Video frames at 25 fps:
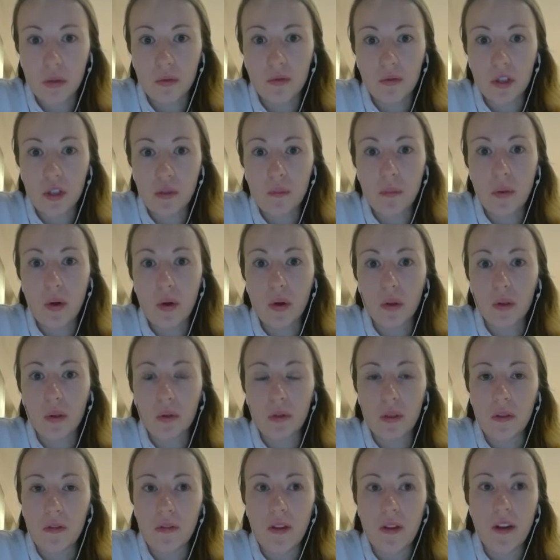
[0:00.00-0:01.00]
of the sport, to
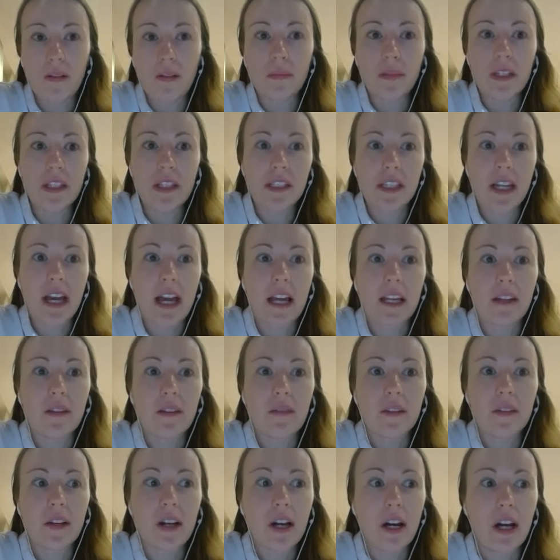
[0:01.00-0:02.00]
develop this kind
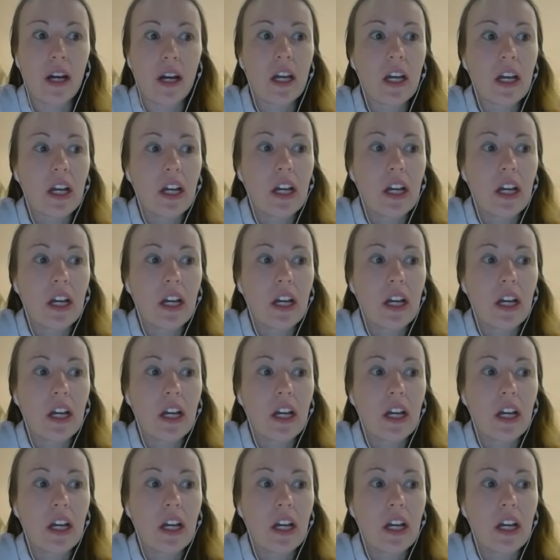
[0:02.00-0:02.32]
of